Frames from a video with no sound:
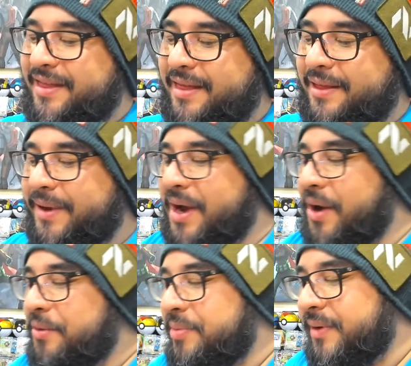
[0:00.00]
We
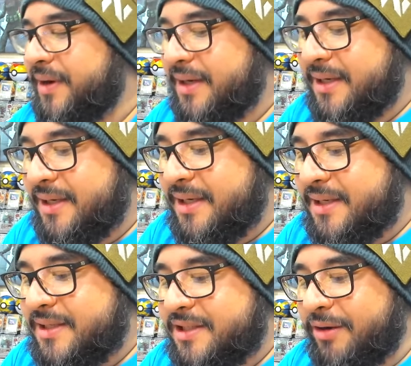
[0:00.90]
hope.
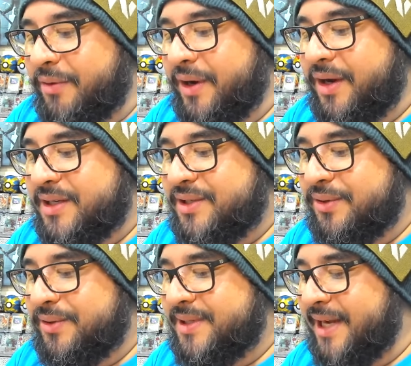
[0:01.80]
So we've already got
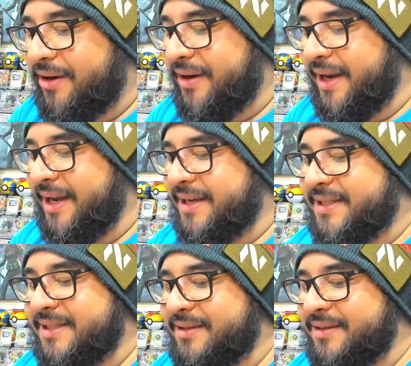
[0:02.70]
two Terra E Xs on the